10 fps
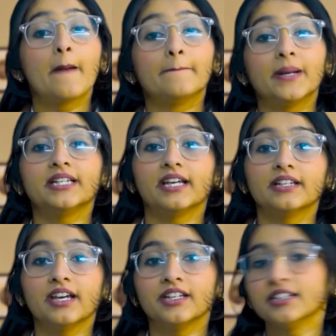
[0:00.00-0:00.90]
but
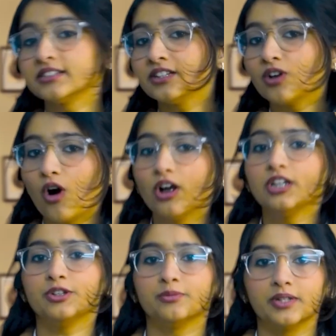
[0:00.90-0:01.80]
inherent in all
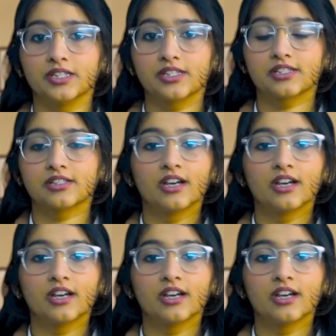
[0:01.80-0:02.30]
humans.